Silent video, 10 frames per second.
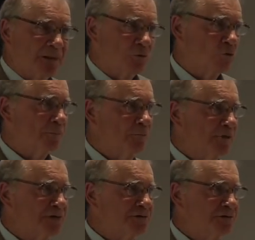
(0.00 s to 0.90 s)

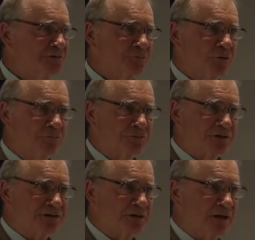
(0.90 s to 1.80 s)
corporations who don't
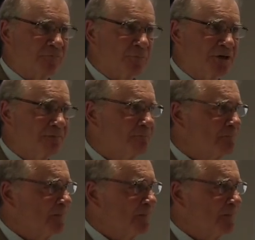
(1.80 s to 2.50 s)
trust the government,